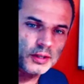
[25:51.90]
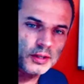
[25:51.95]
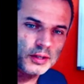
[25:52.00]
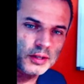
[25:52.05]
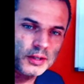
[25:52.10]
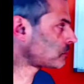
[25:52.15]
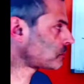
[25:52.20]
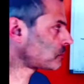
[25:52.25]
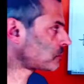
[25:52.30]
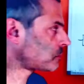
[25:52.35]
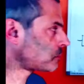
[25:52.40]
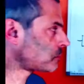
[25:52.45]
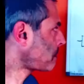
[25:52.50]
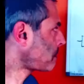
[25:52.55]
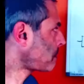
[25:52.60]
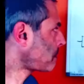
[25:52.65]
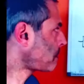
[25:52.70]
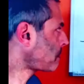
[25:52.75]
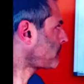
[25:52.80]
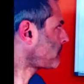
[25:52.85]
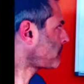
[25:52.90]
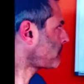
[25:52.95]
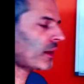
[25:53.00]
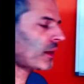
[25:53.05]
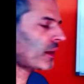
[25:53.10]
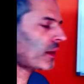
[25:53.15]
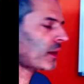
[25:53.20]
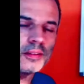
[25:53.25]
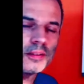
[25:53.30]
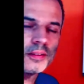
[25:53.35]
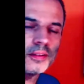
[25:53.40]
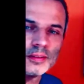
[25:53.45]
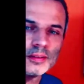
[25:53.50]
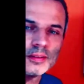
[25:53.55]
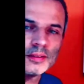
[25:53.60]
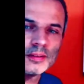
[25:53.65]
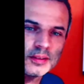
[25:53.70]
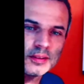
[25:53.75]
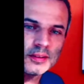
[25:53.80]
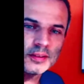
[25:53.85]
they, most things will
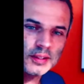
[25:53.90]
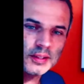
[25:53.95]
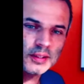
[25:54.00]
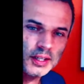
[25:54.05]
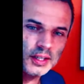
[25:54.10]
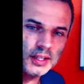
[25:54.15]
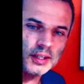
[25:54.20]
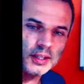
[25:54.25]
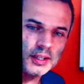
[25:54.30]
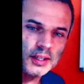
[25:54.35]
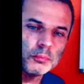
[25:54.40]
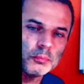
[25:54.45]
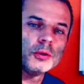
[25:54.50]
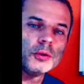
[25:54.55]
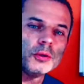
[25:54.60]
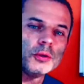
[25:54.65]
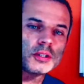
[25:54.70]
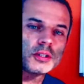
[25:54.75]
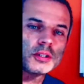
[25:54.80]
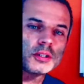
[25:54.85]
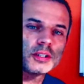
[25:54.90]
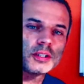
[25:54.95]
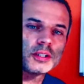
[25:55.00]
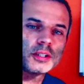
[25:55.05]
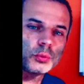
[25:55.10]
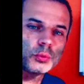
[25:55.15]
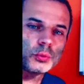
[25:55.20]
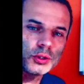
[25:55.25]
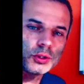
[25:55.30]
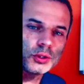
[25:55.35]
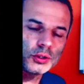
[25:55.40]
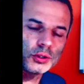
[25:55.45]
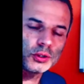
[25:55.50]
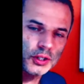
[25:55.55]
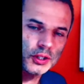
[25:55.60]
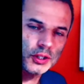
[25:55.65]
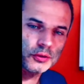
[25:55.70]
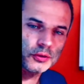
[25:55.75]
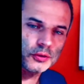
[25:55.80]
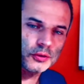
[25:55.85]
go through. If we wait forever,
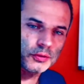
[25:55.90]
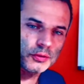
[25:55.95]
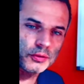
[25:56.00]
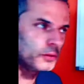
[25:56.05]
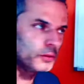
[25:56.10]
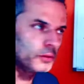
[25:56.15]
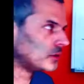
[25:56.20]
things go